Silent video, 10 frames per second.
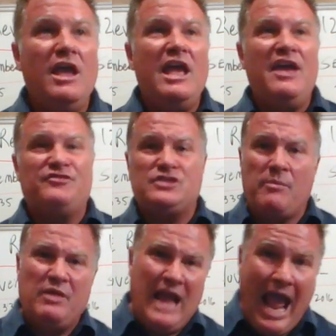if
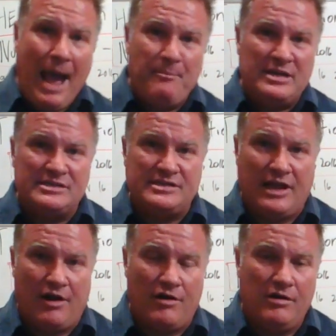something happens
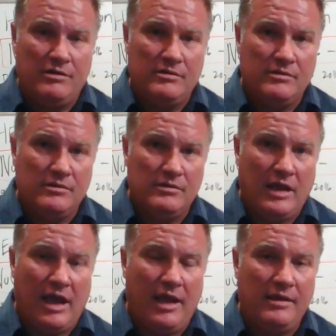there,
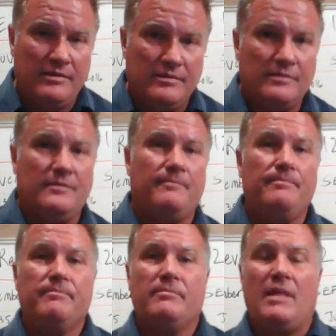okay,
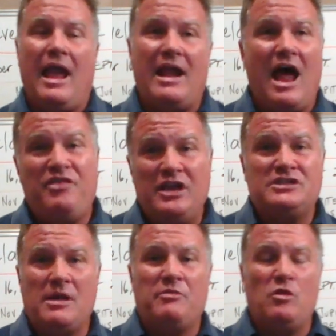and I think
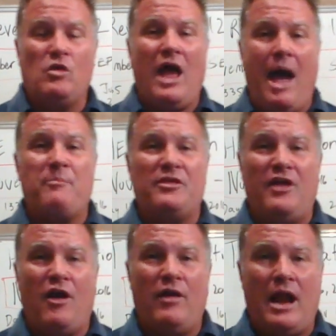something will happen
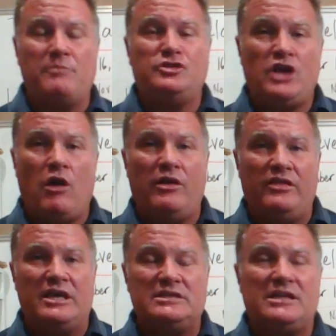there, and I'm sharing
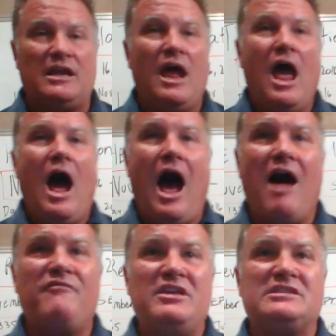this, and
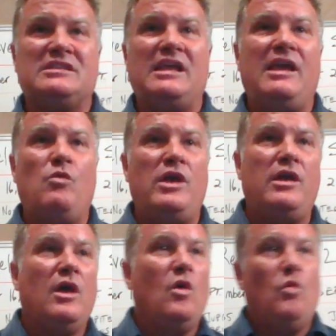obviously
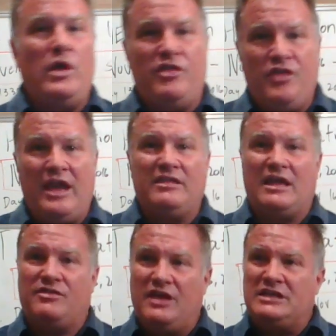we think
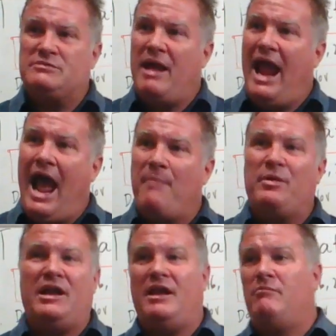that things may
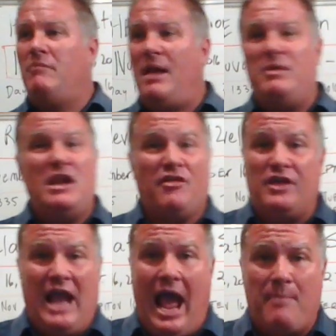happen, and maybe
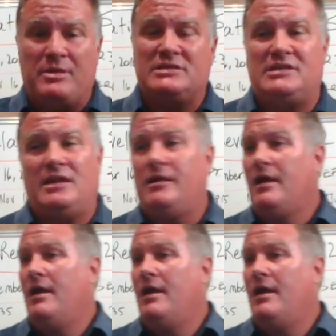nothing happens, and